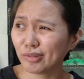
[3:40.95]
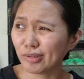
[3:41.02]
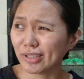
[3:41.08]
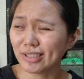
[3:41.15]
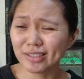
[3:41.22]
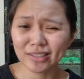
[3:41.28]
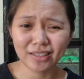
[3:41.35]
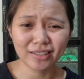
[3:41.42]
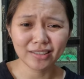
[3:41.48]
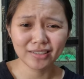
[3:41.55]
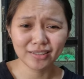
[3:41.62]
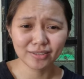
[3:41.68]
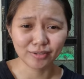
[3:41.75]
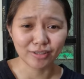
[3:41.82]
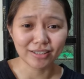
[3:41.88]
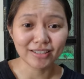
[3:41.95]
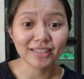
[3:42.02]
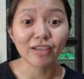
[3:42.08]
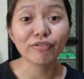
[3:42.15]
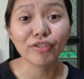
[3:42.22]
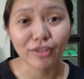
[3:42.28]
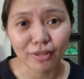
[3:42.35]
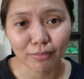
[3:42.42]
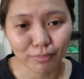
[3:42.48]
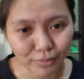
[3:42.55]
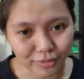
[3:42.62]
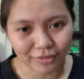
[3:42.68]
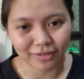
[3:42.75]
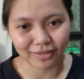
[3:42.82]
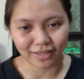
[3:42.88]
27th
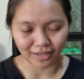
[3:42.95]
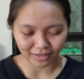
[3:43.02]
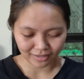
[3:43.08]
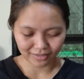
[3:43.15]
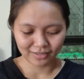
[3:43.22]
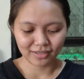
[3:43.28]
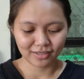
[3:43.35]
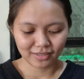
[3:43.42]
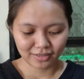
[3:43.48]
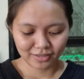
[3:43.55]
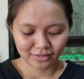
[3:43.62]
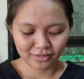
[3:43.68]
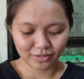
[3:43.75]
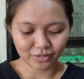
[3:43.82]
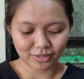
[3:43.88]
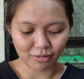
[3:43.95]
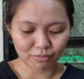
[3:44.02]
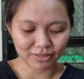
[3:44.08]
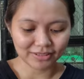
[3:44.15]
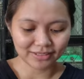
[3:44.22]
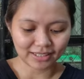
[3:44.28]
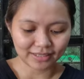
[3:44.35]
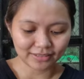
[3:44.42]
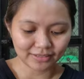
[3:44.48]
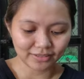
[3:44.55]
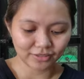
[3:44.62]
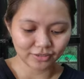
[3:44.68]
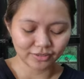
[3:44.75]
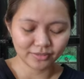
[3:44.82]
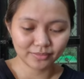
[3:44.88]
birthday. So that was
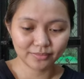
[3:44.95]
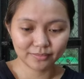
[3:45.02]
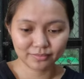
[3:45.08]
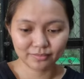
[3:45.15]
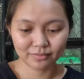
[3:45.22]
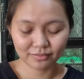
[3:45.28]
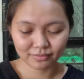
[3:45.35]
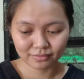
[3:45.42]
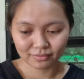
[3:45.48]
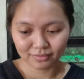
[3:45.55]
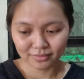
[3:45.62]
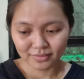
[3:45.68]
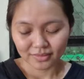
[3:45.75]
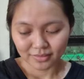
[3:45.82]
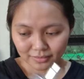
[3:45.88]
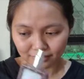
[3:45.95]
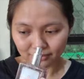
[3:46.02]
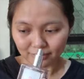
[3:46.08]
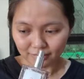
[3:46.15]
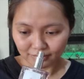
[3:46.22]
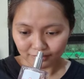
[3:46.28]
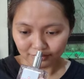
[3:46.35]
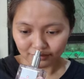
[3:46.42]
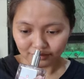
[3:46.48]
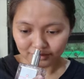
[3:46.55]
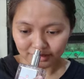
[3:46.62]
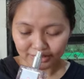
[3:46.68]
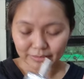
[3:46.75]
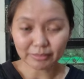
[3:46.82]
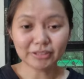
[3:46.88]
last year. It
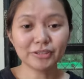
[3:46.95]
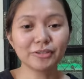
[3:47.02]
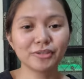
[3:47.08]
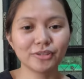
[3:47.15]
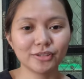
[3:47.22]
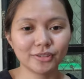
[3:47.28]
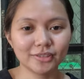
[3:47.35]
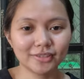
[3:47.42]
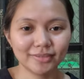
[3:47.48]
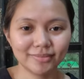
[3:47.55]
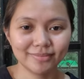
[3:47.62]
smells so good.